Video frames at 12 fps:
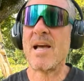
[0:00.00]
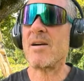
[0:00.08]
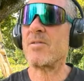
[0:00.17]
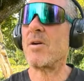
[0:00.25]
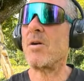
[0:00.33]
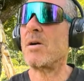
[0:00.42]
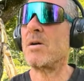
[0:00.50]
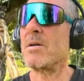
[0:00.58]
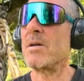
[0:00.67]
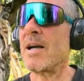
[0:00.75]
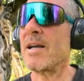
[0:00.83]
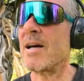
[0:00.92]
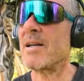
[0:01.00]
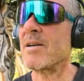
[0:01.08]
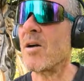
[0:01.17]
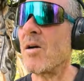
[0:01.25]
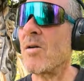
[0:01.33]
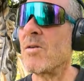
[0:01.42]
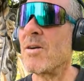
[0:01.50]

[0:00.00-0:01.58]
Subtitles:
out, y'all. I gotta go.